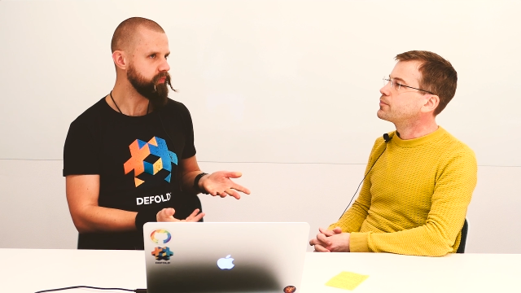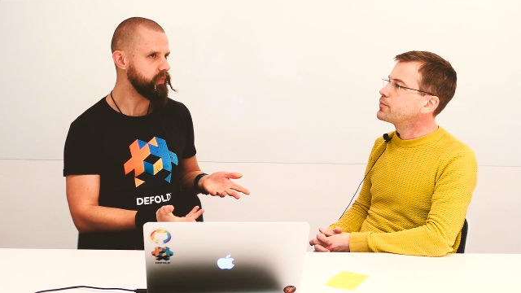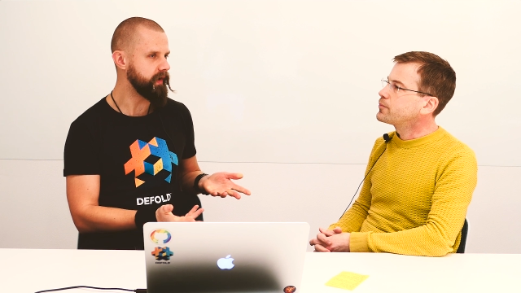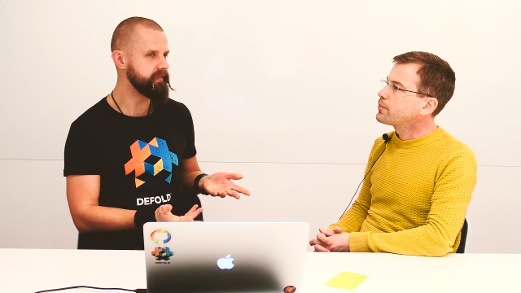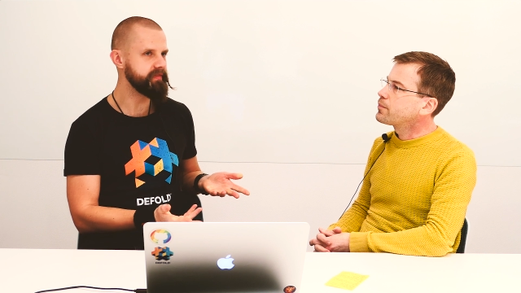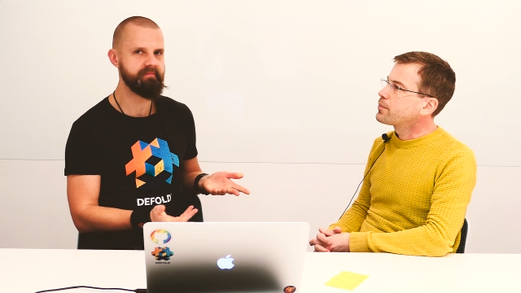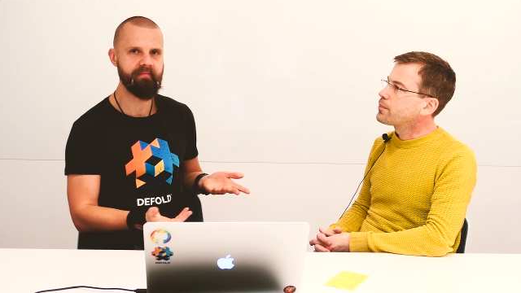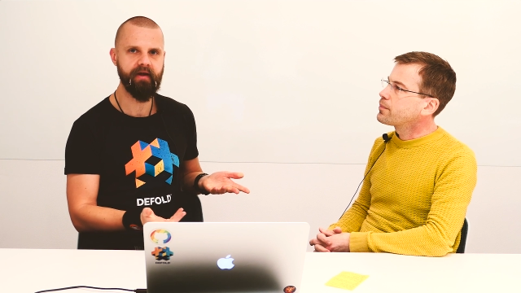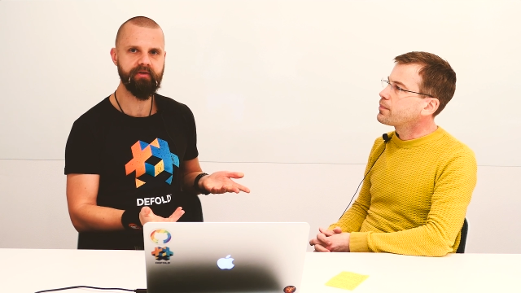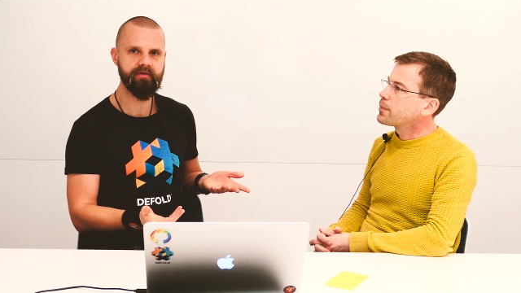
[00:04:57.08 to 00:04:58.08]
Speaker 1: when the
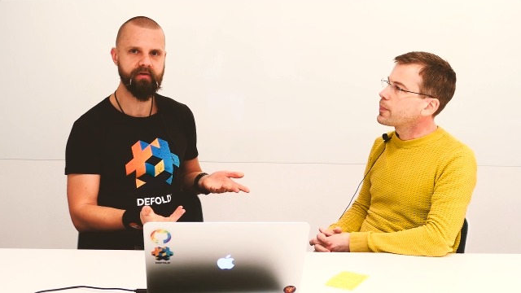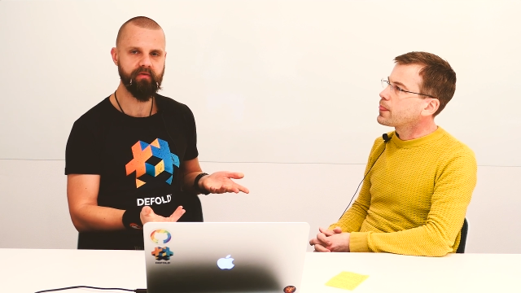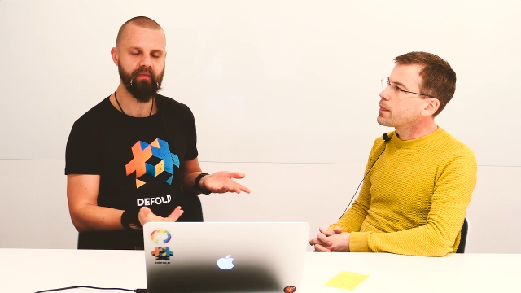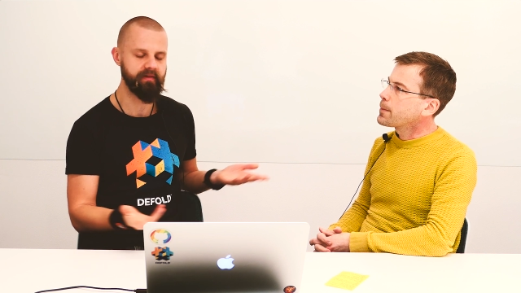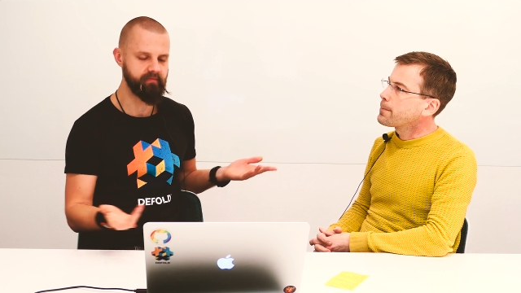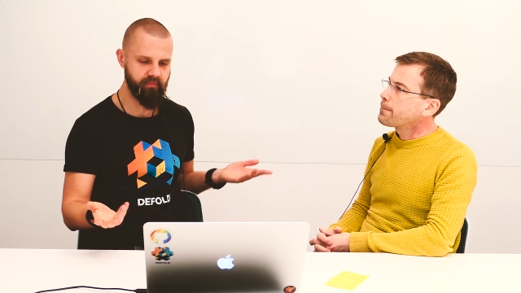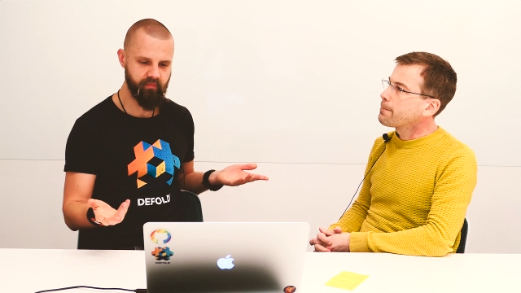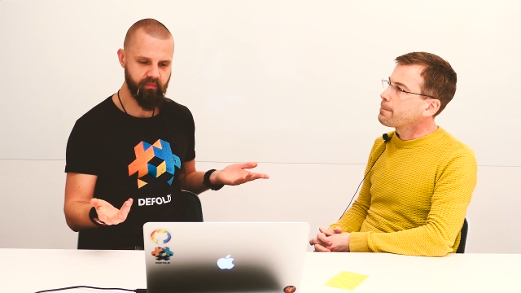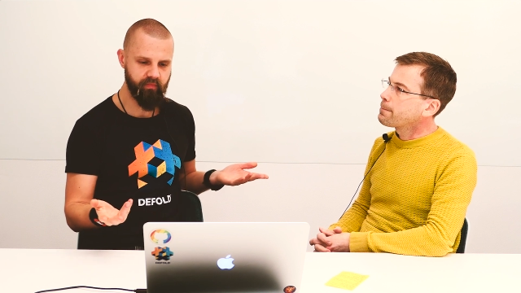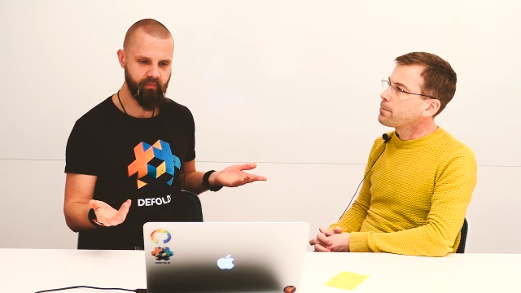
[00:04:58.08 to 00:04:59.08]
major, well,
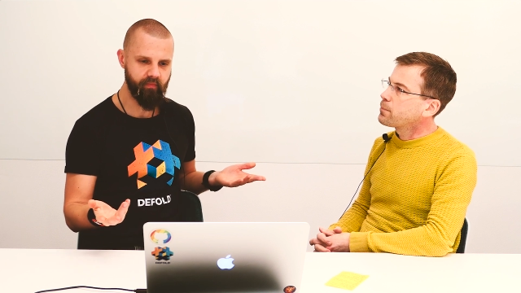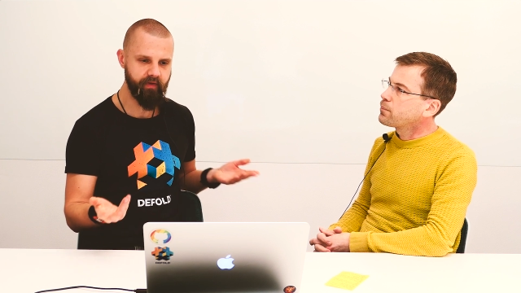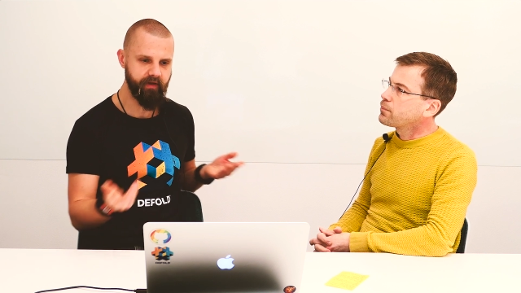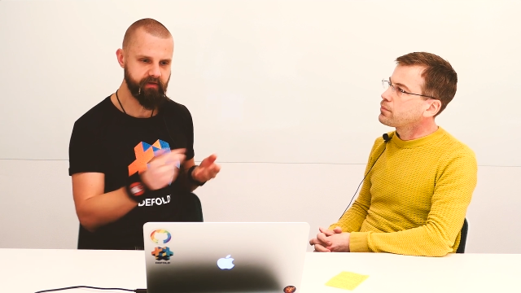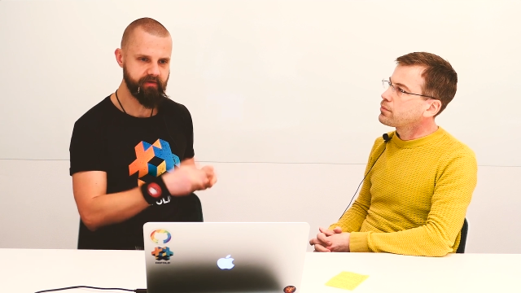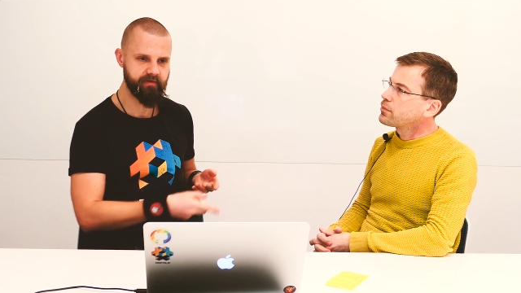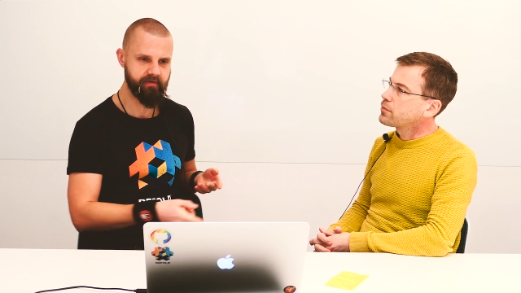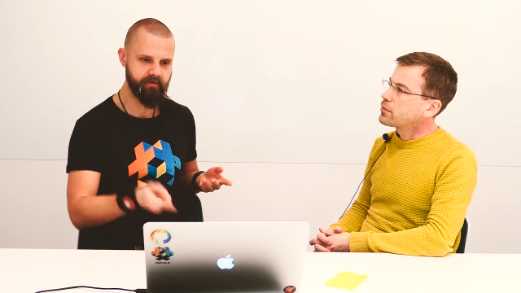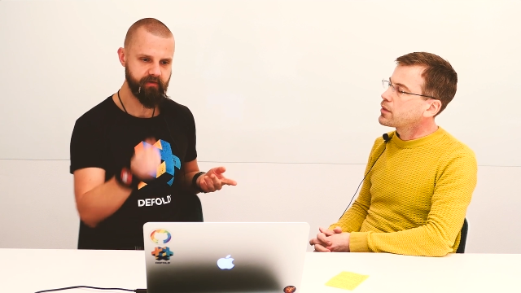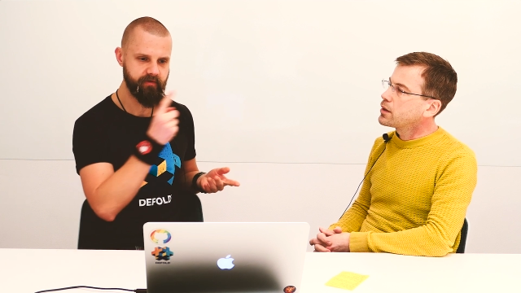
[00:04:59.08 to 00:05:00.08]
each
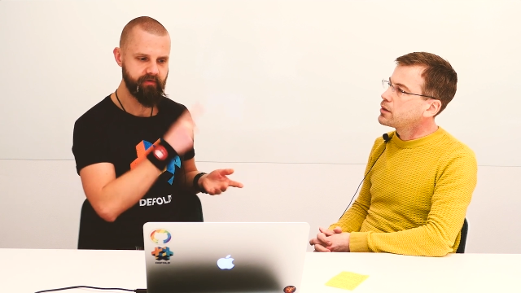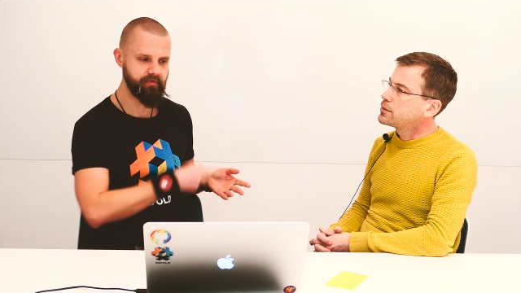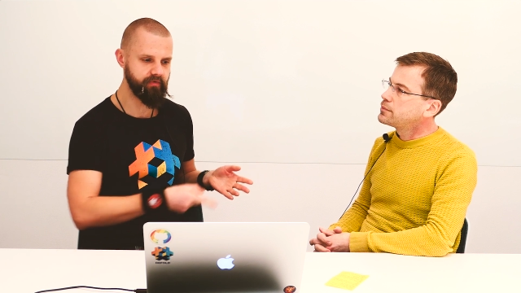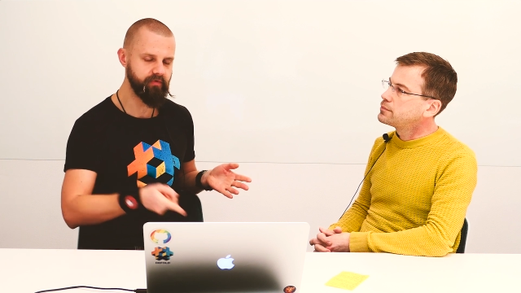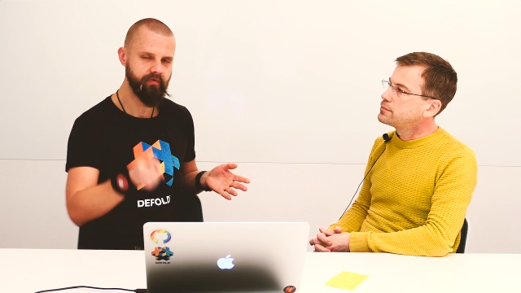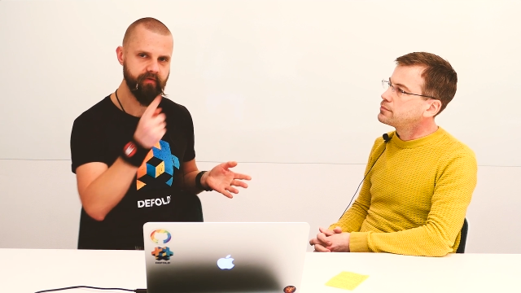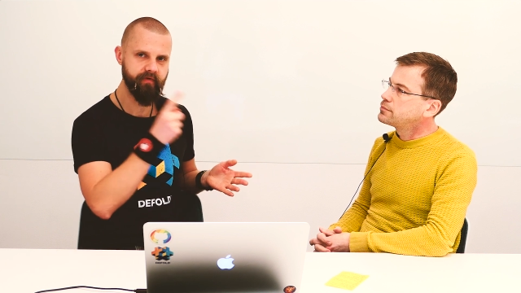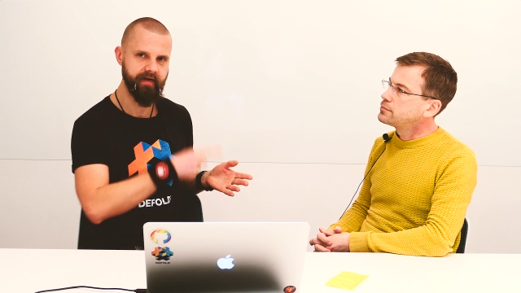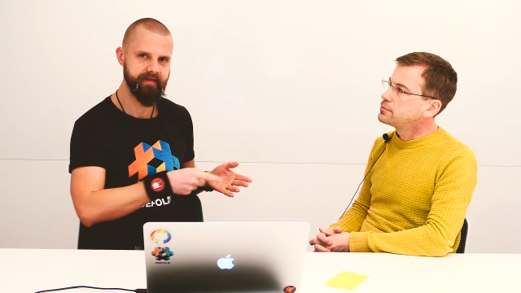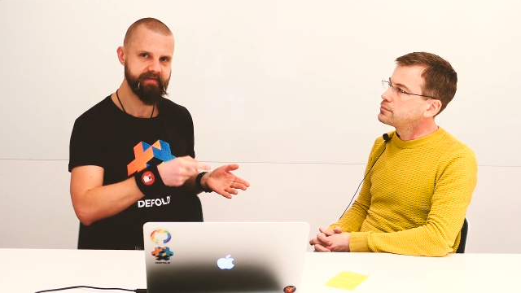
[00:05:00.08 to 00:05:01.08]
to
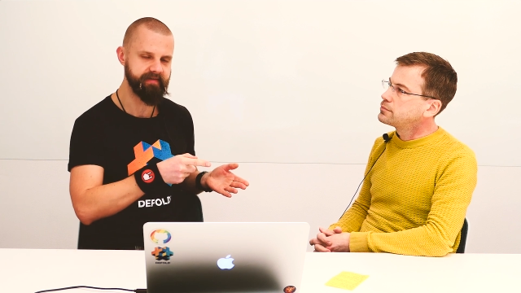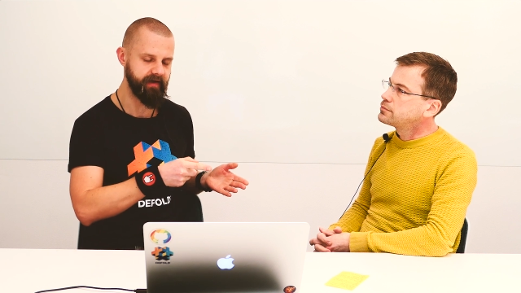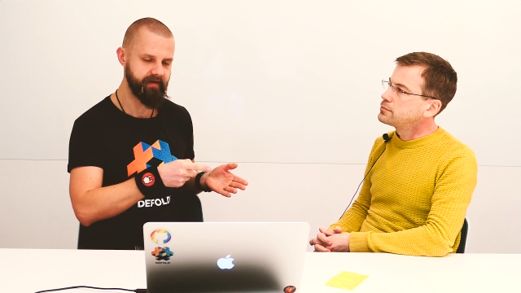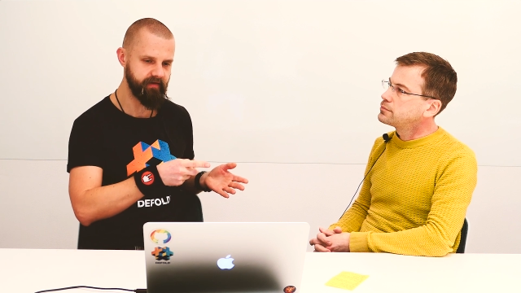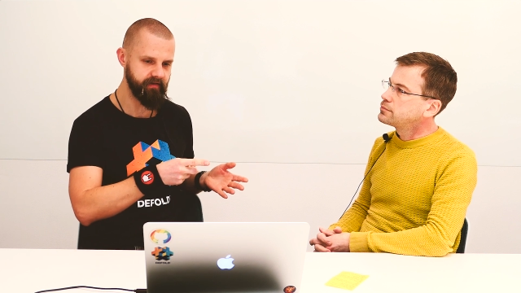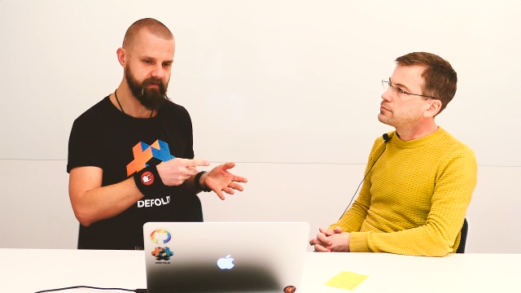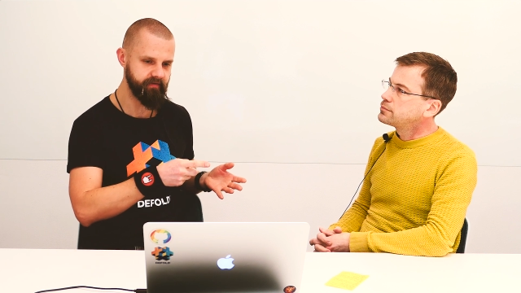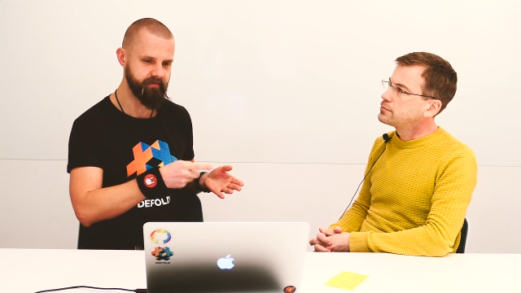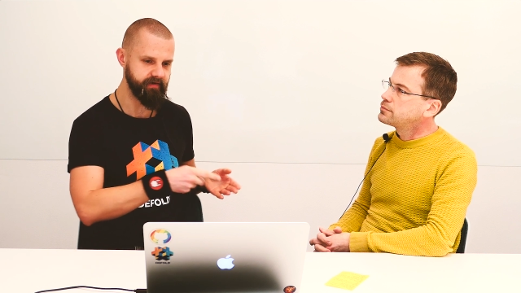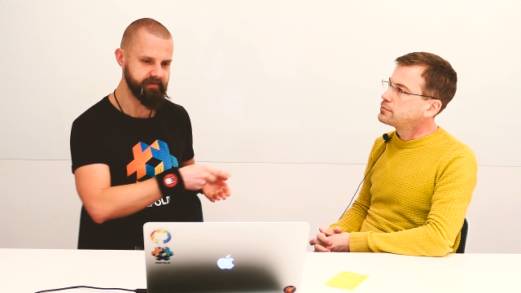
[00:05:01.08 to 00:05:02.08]
release cycle, there